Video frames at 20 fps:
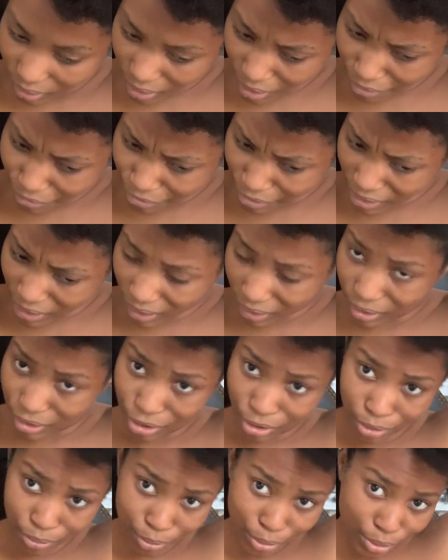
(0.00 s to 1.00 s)
I really
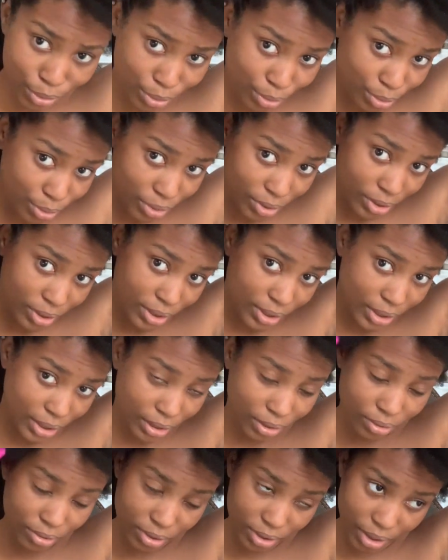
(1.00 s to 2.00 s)
actually want to go to the
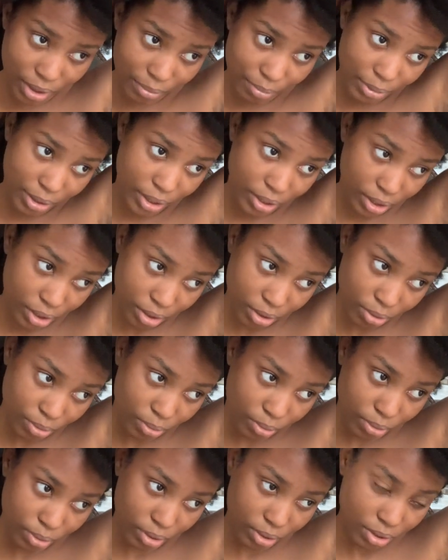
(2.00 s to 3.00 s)
salon to get my hair
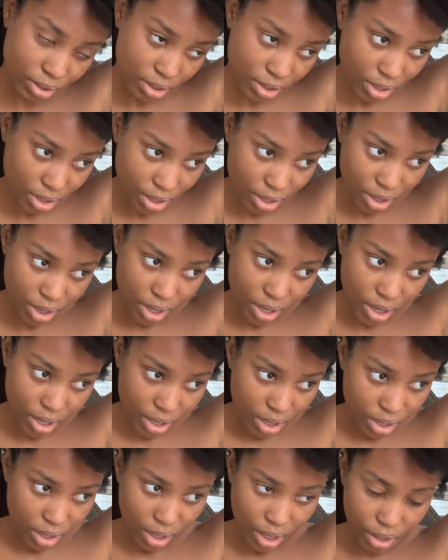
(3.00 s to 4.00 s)
done.
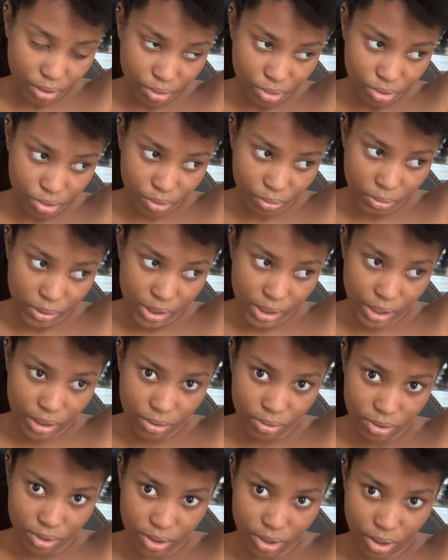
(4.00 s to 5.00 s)
I know some
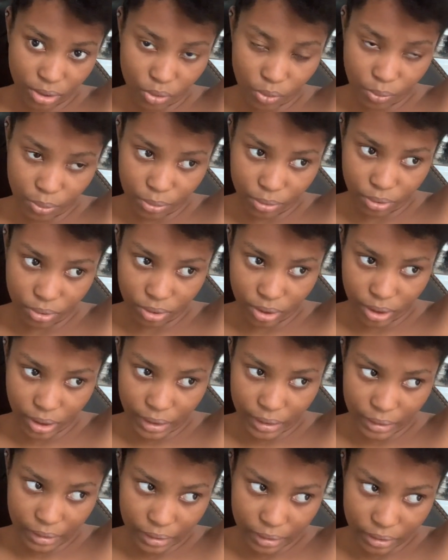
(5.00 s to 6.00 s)
salons are open on the
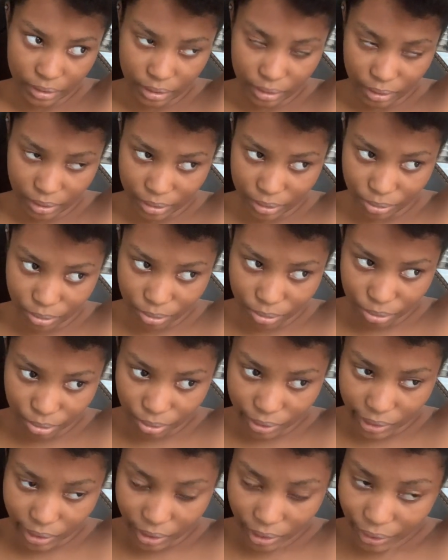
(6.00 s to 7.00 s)
island. I don't
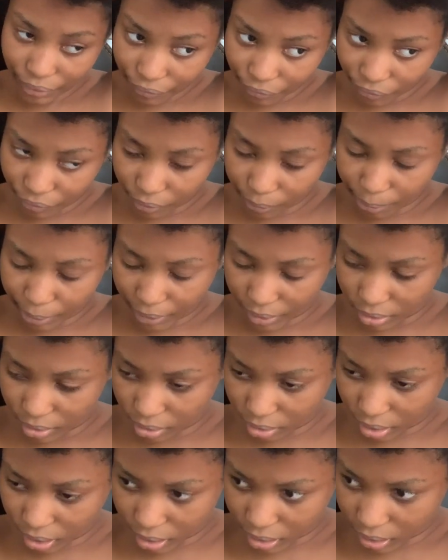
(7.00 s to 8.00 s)
know if the
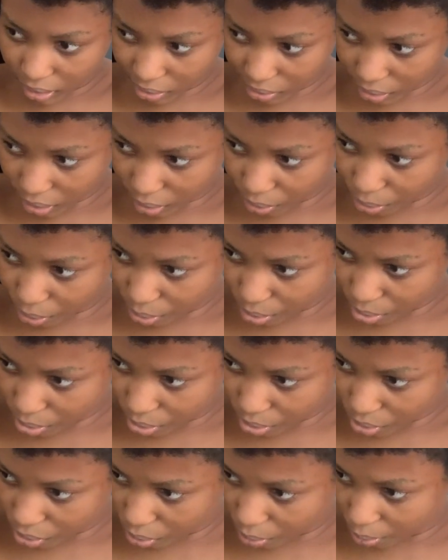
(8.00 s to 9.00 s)
particular salon I go to
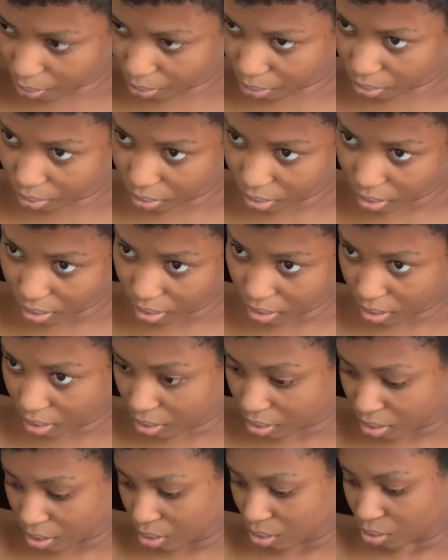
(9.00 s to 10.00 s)
is open.
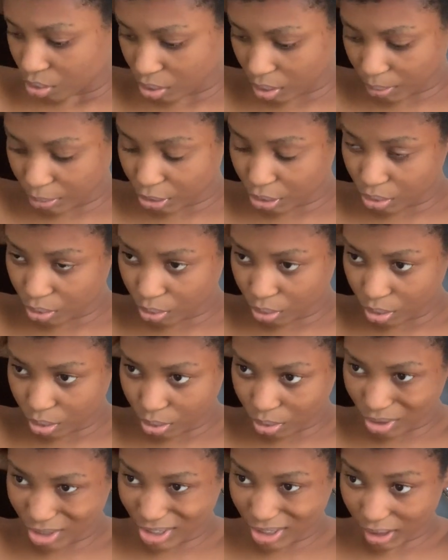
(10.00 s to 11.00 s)
So I'm just going
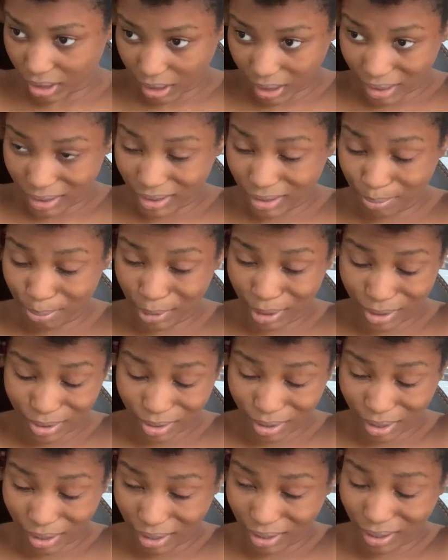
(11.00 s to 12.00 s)
to check. I actually plan to
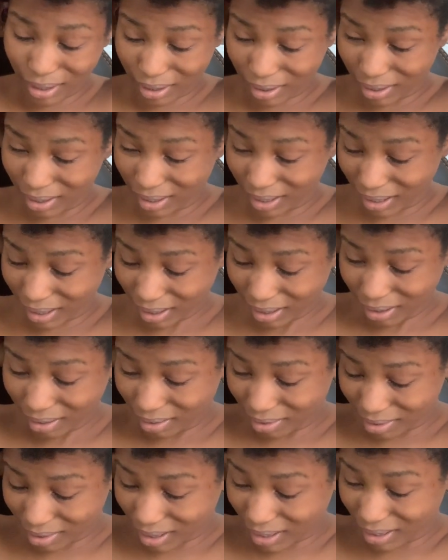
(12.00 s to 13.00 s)
carry that hair.
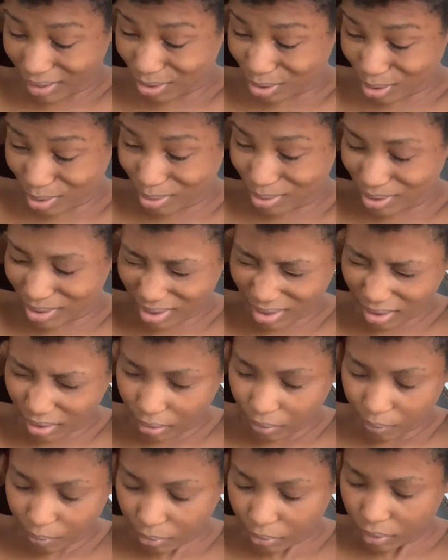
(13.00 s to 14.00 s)
Just losing
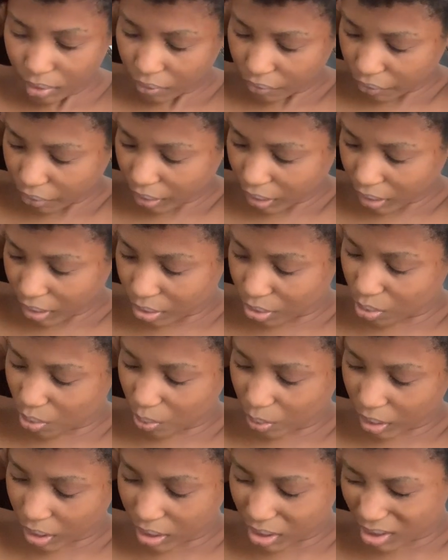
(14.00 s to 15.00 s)
for like 2
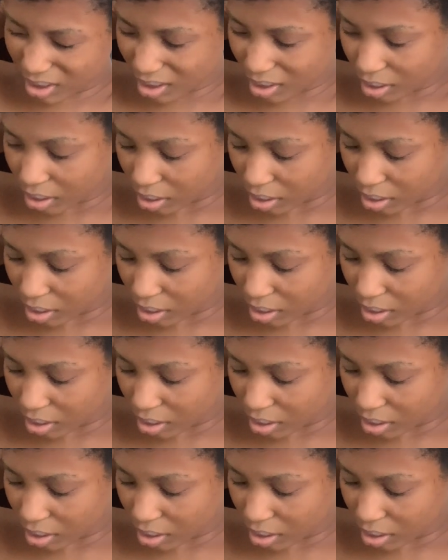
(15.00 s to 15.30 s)
weeks.